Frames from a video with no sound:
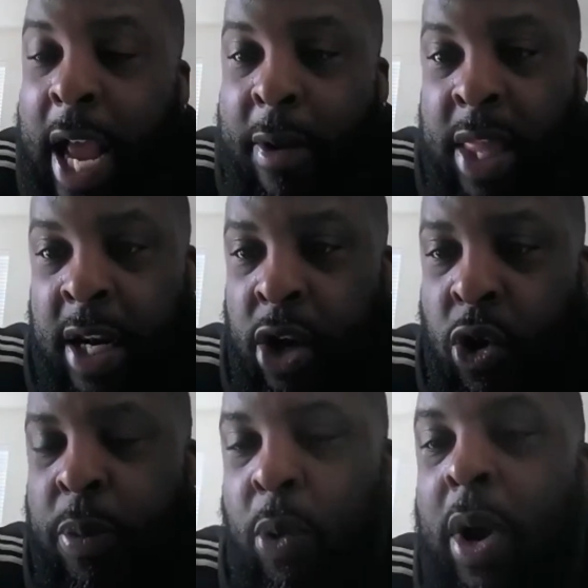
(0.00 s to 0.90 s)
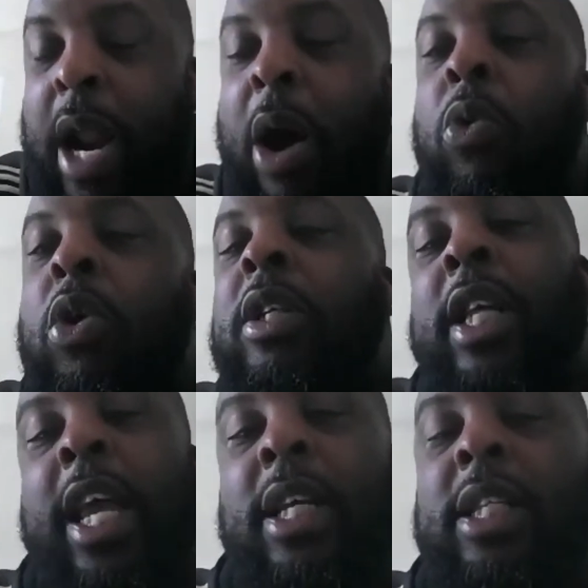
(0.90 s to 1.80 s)
Anthony Cooper, what I would
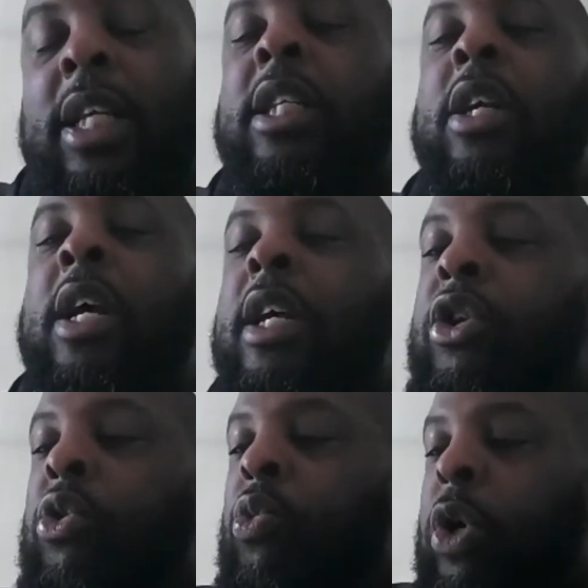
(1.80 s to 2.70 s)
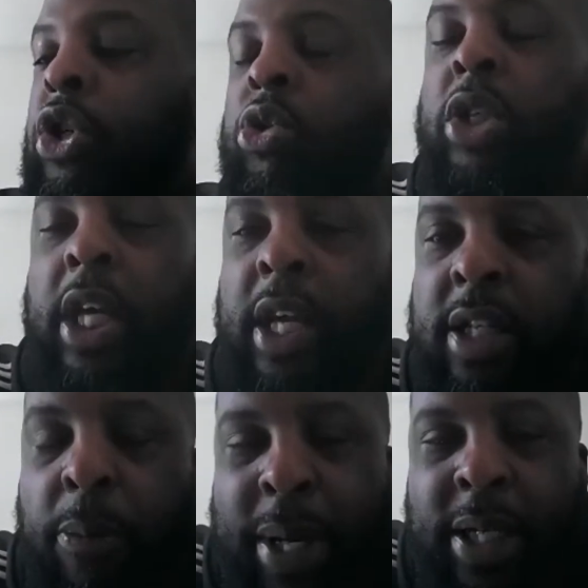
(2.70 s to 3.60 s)
say is this is what you see
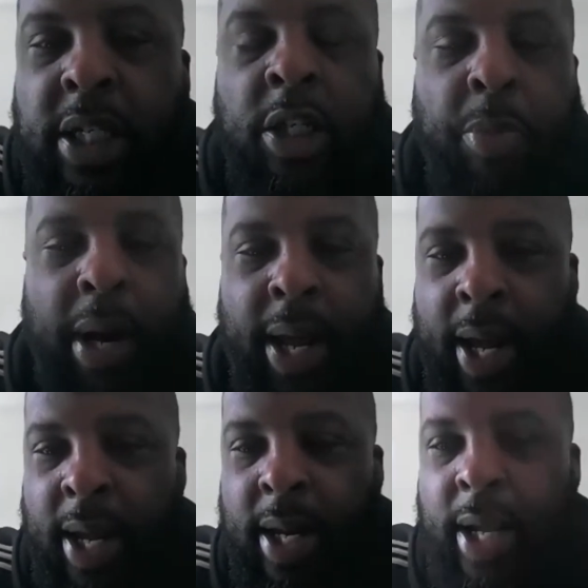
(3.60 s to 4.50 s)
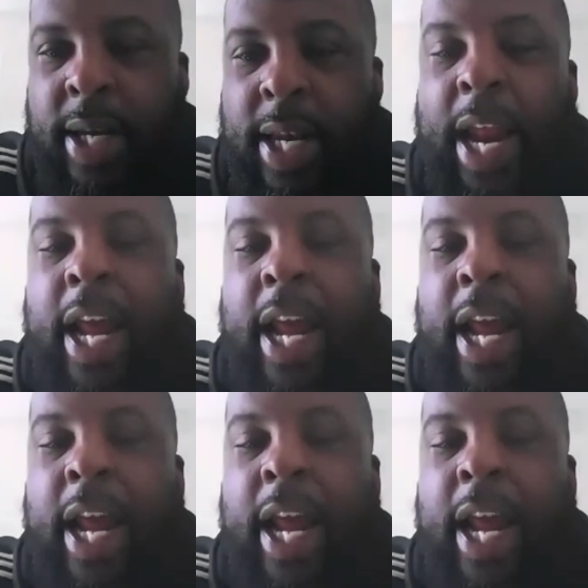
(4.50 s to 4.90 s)
is a business plan that